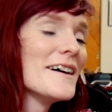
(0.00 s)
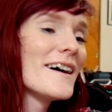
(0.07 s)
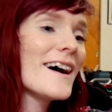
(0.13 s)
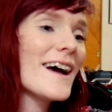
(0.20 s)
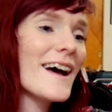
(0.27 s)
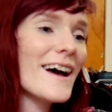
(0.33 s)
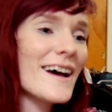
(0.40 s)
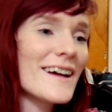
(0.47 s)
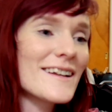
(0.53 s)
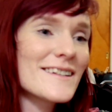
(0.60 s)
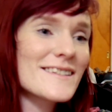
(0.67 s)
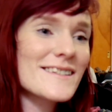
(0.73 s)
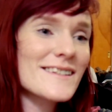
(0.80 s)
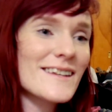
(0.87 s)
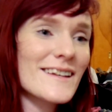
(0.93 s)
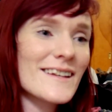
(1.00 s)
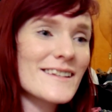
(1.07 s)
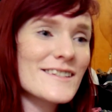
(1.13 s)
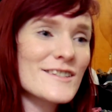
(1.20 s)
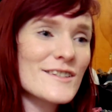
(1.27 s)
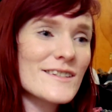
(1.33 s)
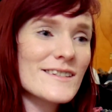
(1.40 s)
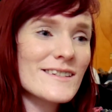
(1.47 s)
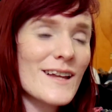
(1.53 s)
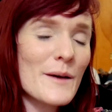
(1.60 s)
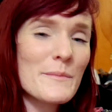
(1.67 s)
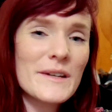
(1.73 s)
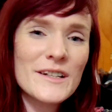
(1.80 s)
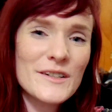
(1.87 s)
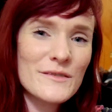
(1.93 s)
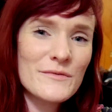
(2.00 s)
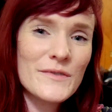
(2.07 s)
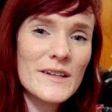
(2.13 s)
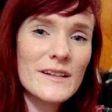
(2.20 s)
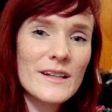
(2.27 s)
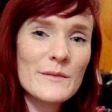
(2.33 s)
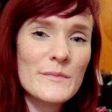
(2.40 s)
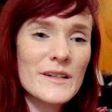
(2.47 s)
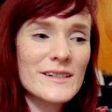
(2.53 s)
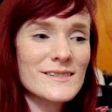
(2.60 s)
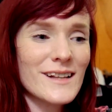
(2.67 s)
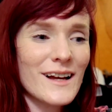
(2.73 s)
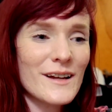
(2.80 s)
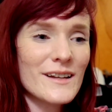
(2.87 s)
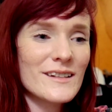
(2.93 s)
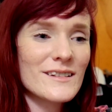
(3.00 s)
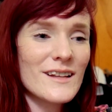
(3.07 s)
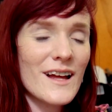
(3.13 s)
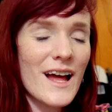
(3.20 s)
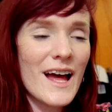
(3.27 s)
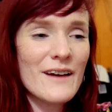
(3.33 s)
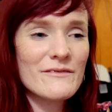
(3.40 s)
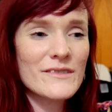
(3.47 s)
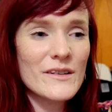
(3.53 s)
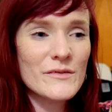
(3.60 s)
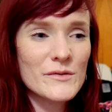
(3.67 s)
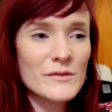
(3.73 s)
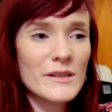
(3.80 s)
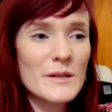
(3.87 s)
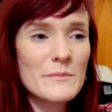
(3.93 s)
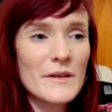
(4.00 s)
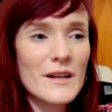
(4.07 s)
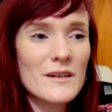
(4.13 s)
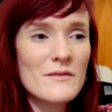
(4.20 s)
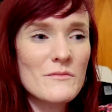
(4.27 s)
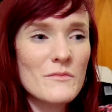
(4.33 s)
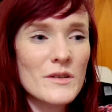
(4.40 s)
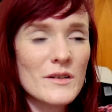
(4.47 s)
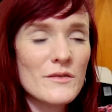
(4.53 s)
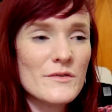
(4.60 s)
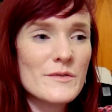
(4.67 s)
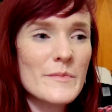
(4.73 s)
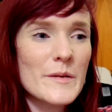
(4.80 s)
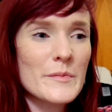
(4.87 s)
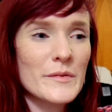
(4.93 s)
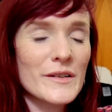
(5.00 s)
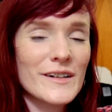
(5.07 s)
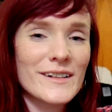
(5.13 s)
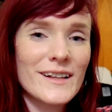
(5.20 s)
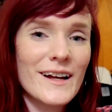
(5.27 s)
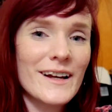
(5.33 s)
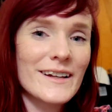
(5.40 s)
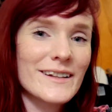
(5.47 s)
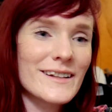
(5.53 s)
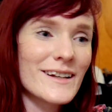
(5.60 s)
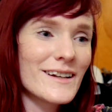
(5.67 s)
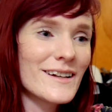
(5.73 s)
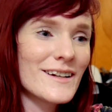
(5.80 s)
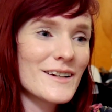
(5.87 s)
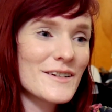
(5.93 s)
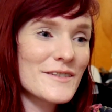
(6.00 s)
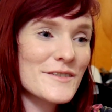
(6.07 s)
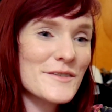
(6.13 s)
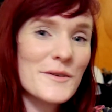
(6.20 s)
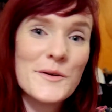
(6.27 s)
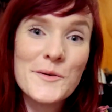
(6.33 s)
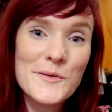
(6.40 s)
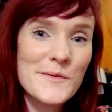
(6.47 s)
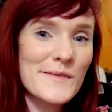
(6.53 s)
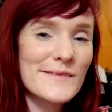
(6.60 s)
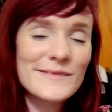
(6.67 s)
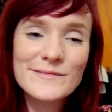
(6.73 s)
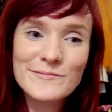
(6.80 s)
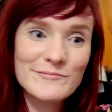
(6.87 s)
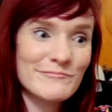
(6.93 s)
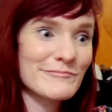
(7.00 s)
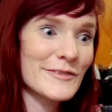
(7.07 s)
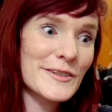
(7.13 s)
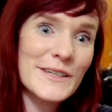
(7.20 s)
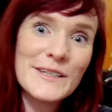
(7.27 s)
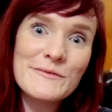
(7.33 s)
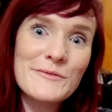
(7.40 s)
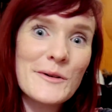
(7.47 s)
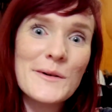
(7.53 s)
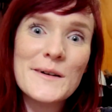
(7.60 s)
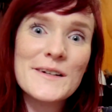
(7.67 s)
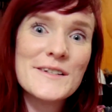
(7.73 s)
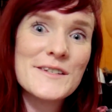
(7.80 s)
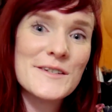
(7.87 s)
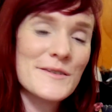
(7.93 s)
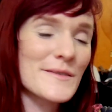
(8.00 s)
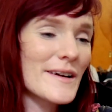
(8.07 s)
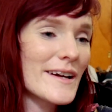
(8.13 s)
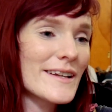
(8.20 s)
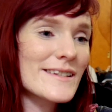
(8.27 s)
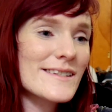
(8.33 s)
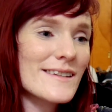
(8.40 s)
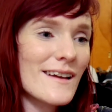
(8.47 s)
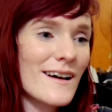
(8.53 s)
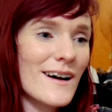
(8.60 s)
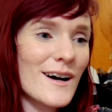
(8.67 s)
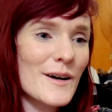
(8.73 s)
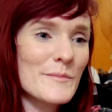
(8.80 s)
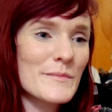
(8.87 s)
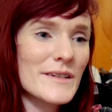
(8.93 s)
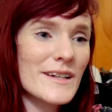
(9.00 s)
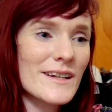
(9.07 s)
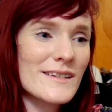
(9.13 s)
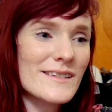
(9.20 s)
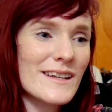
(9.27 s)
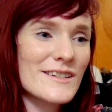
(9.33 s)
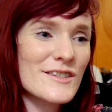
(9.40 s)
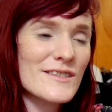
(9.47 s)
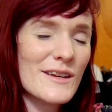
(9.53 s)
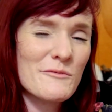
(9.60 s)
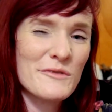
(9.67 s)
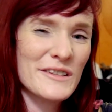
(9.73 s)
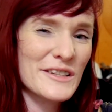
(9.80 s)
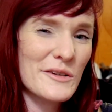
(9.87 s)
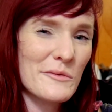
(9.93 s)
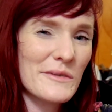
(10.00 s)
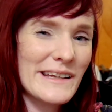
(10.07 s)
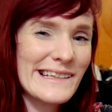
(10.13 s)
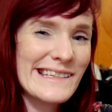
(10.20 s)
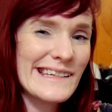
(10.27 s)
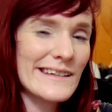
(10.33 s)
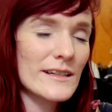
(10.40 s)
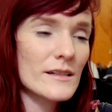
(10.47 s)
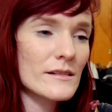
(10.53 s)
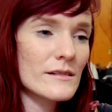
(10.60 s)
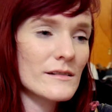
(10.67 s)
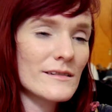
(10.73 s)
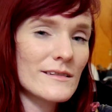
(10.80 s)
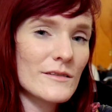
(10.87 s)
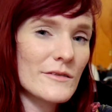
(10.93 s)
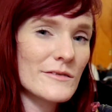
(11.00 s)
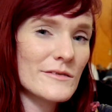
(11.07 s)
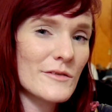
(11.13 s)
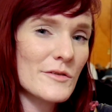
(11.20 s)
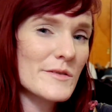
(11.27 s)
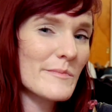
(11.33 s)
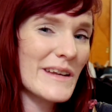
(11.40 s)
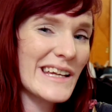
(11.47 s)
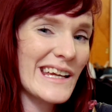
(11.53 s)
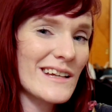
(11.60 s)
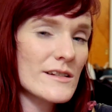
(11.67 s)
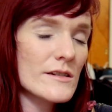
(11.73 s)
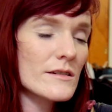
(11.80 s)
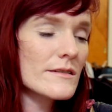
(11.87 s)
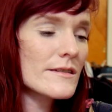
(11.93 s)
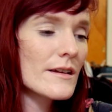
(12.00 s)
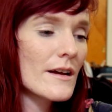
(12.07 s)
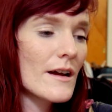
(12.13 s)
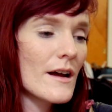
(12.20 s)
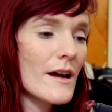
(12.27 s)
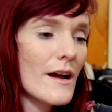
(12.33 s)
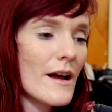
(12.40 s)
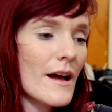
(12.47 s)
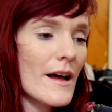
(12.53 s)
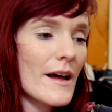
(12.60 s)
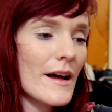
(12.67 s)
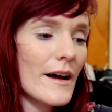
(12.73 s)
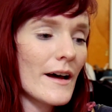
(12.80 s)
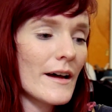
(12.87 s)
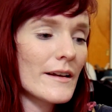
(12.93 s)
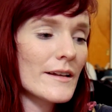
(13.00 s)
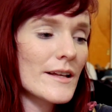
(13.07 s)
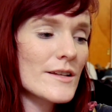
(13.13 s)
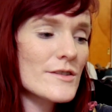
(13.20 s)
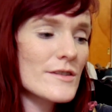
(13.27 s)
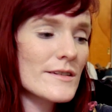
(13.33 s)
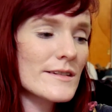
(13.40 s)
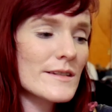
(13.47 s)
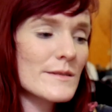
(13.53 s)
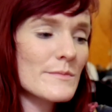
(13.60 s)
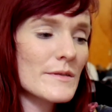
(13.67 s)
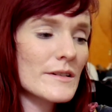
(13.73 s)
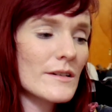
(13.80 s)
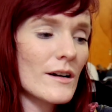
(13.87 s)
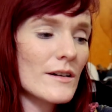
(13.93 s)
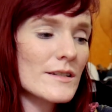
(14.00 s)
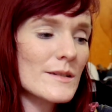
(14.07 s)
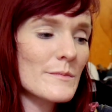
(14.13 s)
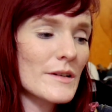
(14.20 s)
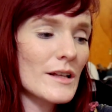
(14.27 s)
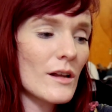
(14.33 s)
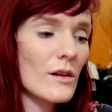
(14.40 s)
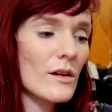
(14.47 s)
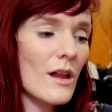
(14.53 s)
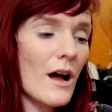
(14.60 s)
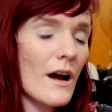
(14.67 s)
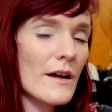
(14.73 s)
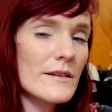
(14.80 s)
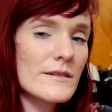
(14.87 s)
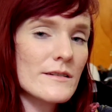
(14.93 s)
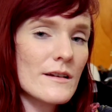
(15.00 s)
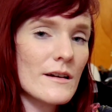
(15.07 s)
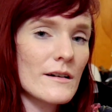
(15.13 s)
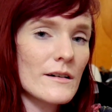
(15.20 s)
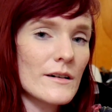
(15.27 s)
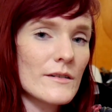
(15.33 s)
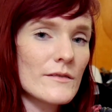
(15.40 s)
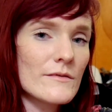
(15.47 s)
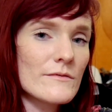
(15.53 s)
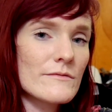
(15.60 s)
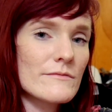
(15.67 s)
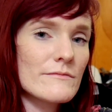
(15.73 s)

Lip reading: And it's just not been a good feeling, because I have never really been one of those people that are like, so looking forward to it, because I really don't like taking those medications. And it's just been causing me a lot of